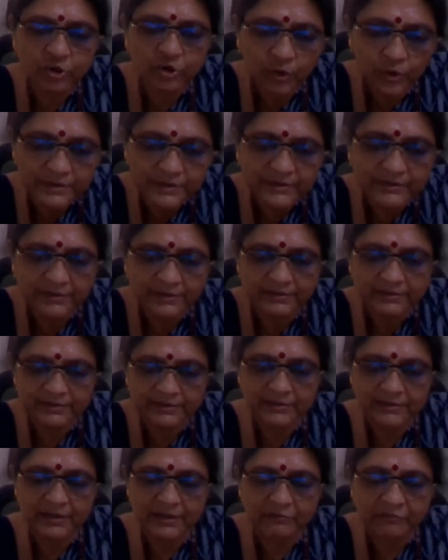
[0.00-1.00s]

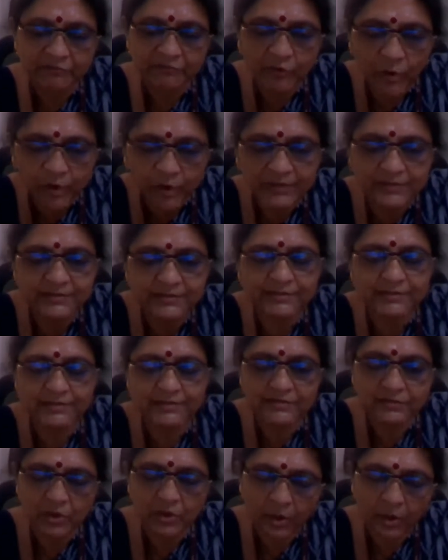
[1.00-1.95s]
courses focuses